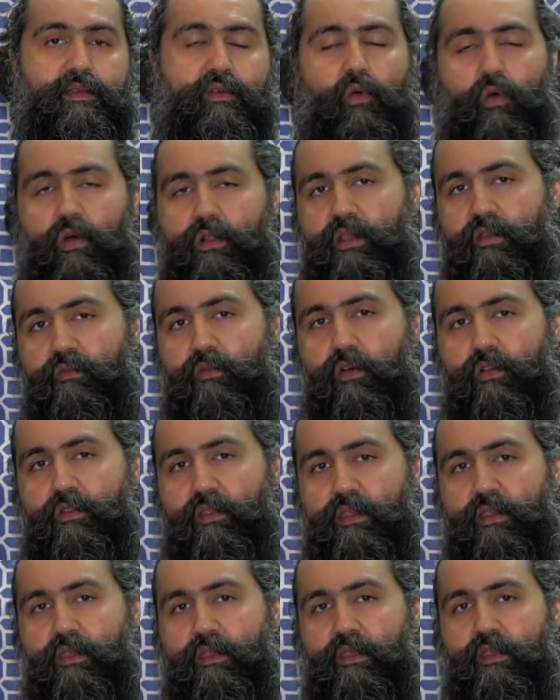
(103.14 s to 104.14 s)
All he
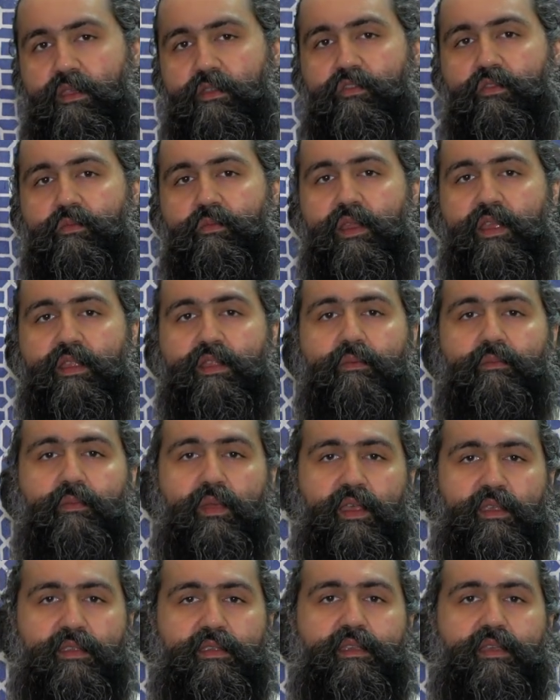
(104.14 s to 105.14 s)
wants is to bring the
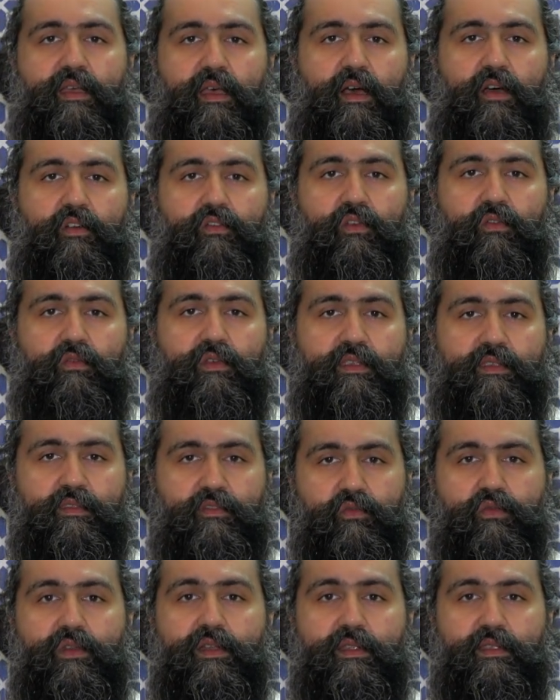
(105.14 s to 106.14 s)
best out of his
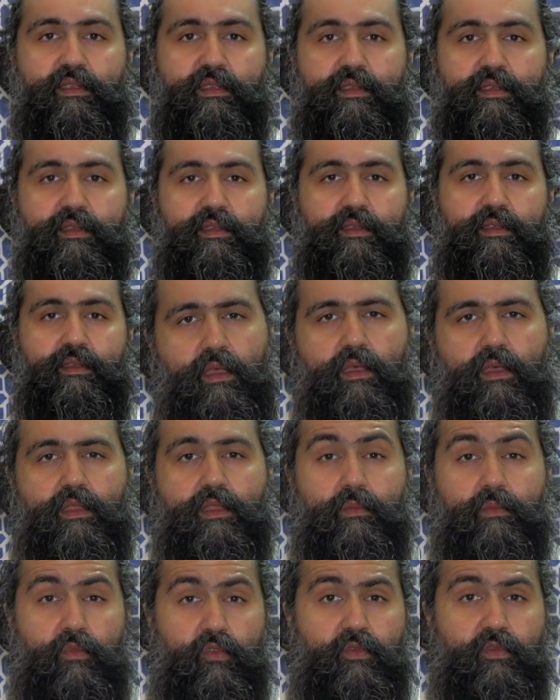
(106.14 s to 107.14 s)
students.
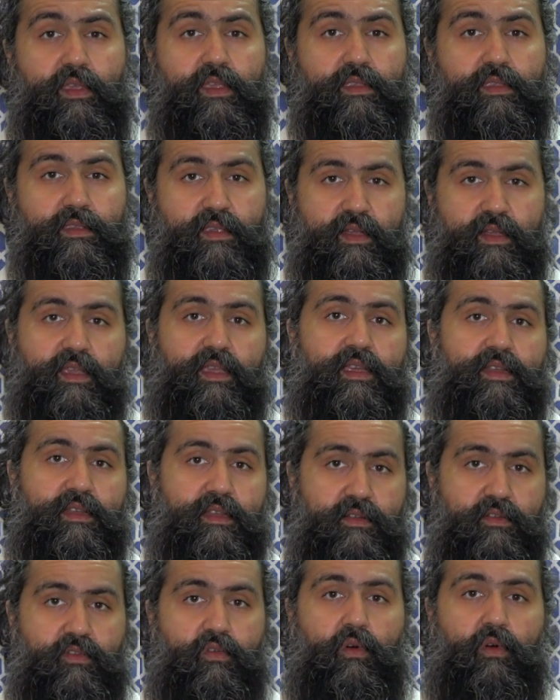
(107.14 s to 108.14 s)
The movie is
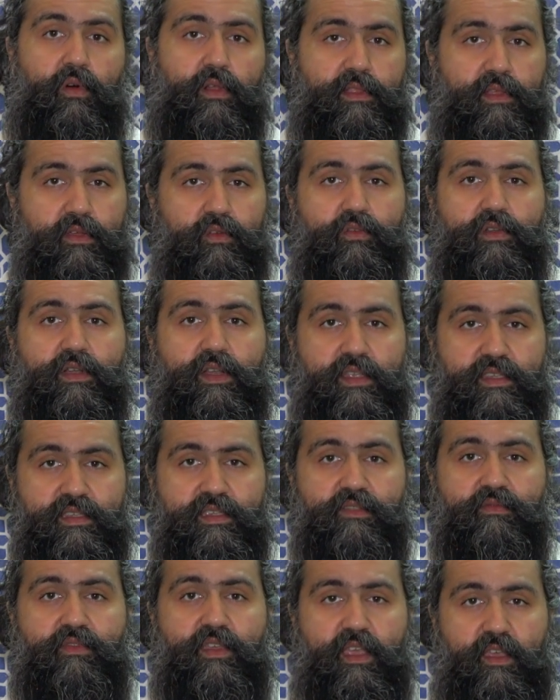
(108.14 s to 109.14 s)
dedicated to all the good
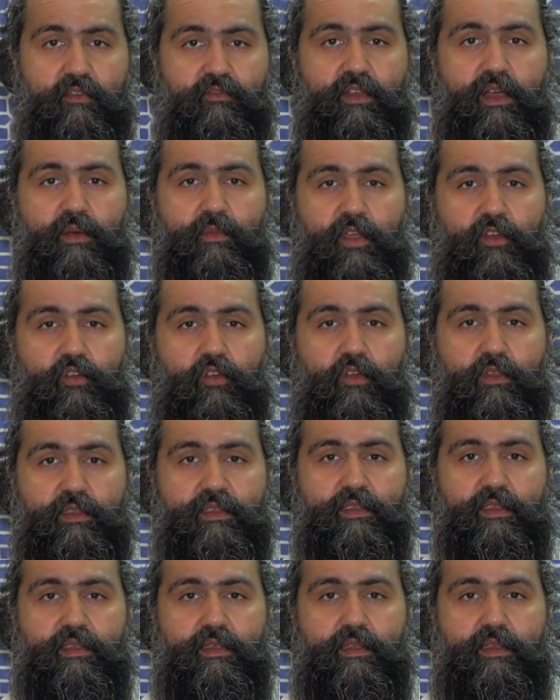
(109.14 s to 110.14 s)
teachers we have come
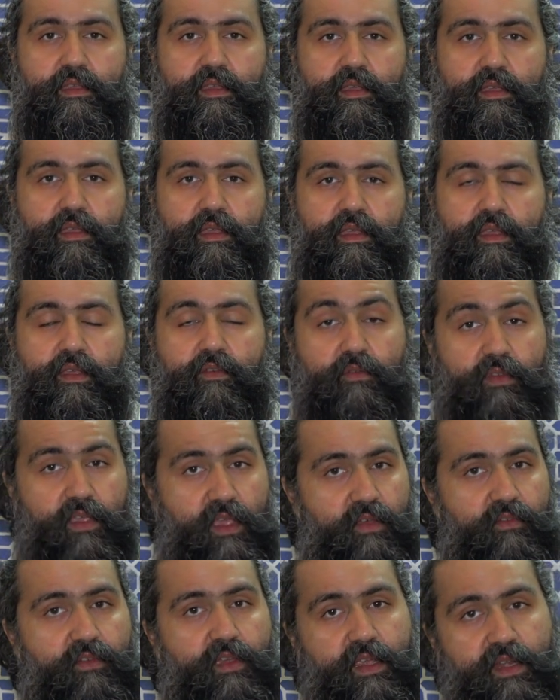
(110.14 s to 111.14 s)
across. We
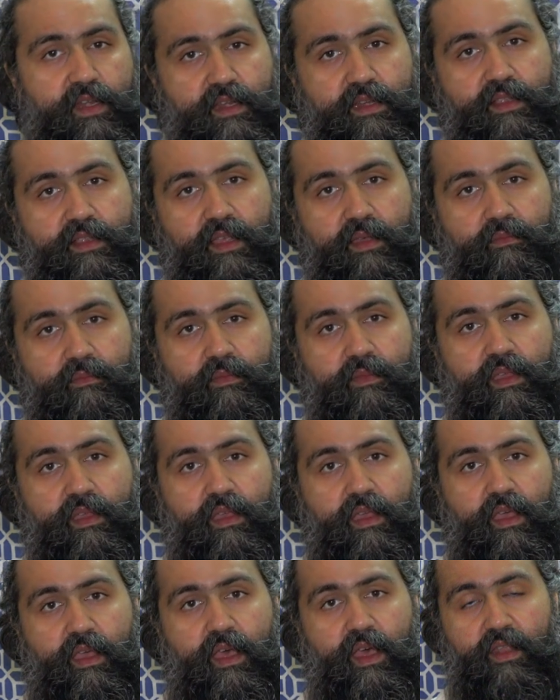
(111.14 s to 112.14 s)
have hated them
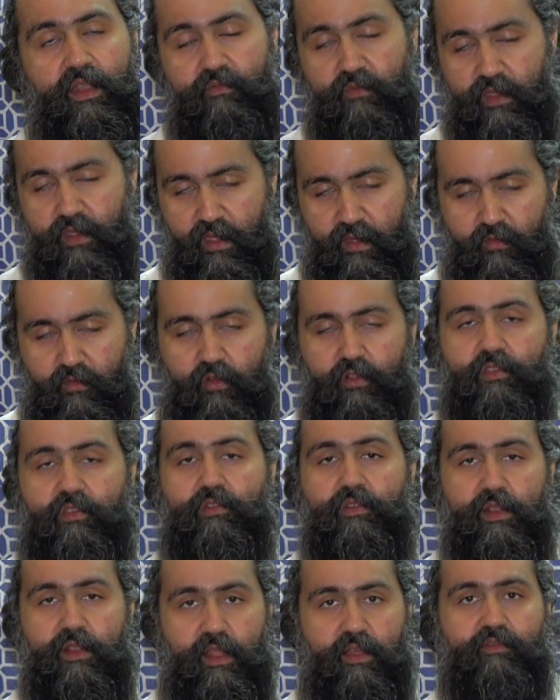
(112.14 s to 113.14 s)
and we have
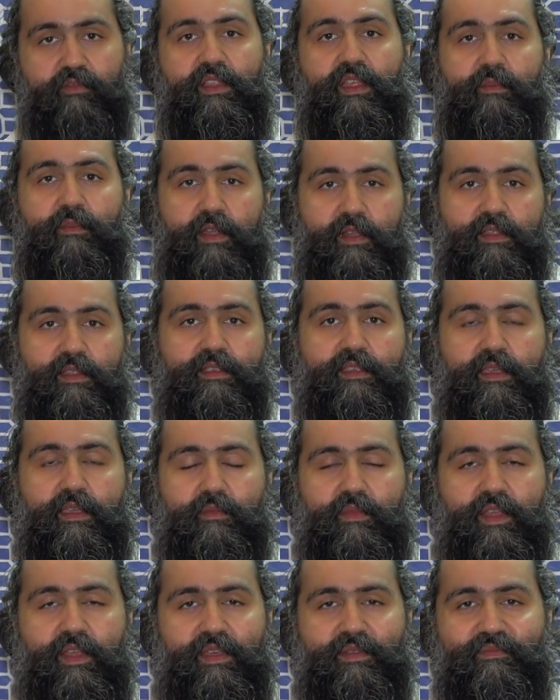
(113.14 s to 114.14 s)
also loved them at the
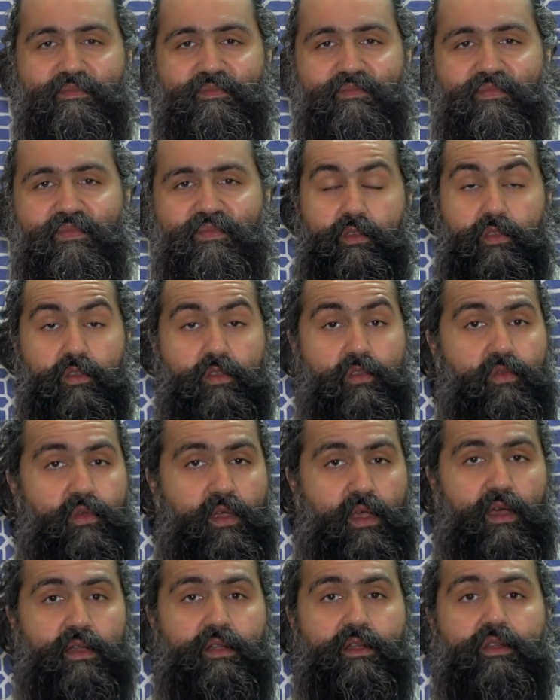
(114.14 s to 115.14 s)
same time. You
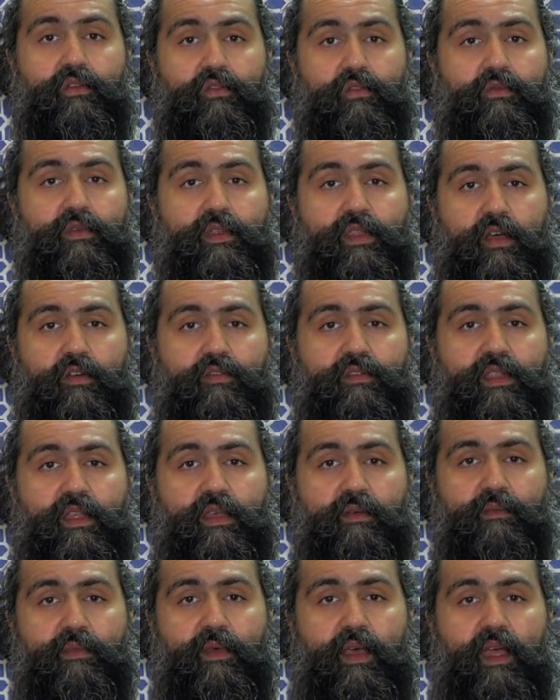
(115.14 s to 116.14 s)
can't do without
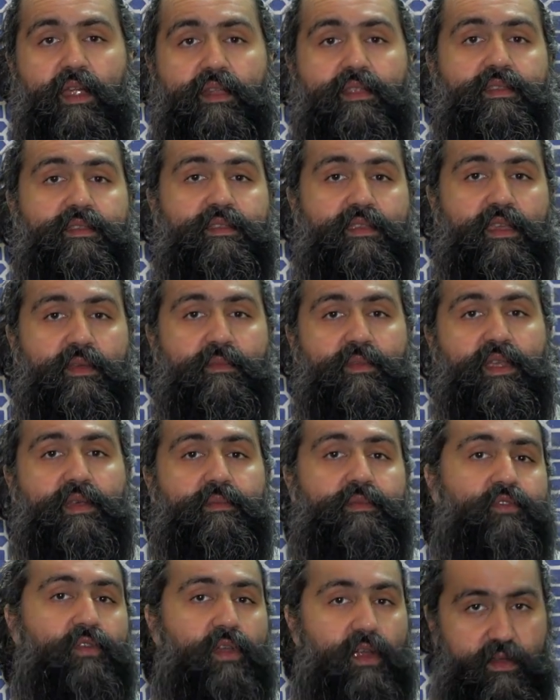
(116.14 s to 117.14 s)
them, at the same
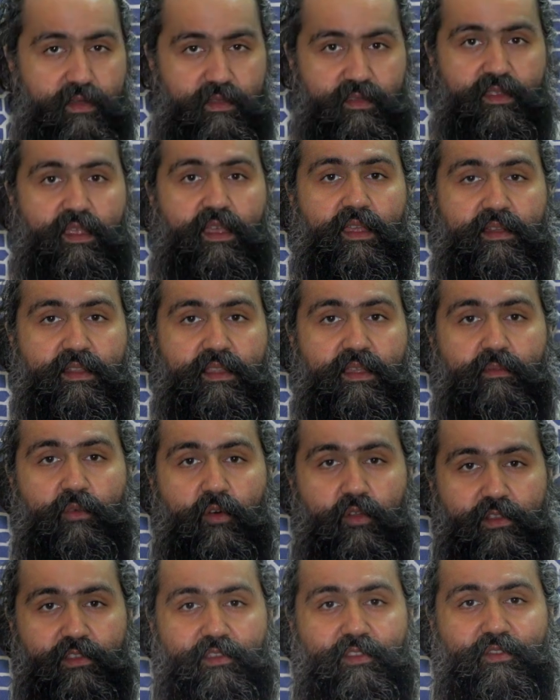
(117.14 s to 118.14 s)
time you can't stand them
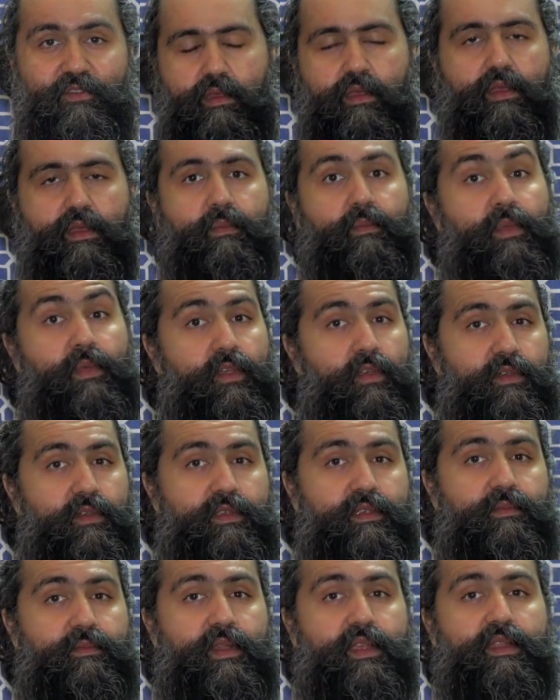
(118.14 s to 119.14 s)
also, because
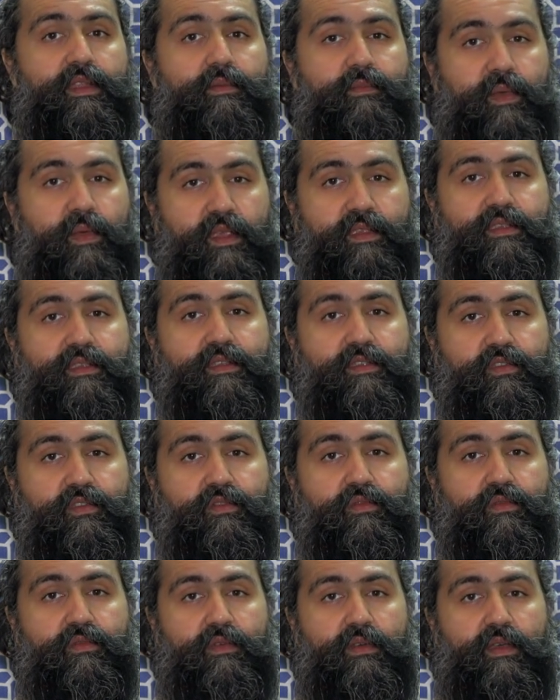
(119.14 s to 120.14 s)
they bring the best in
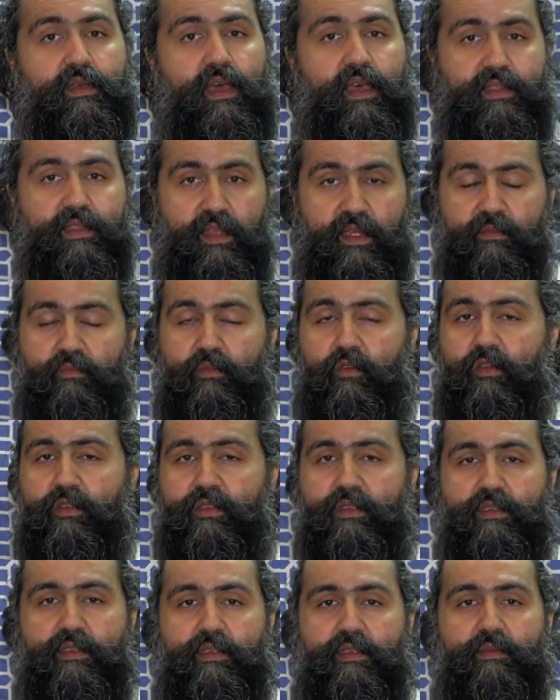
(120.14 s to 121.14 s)
you, and that
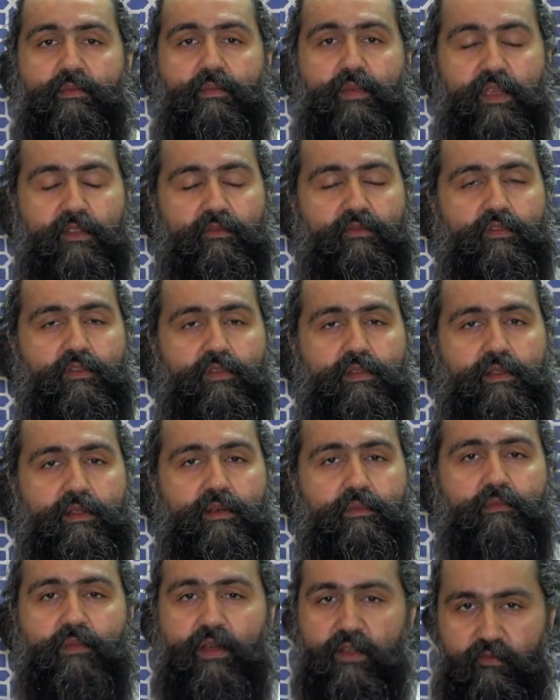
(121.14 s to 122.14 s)
process is painful
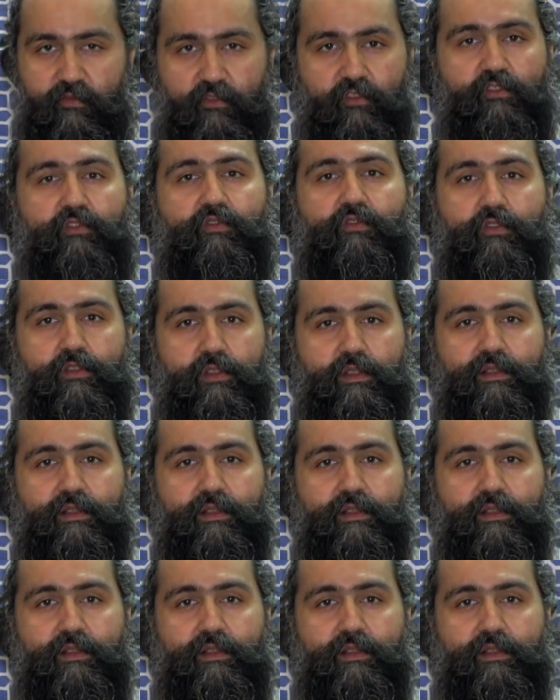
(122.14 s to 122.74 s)
but fruitful.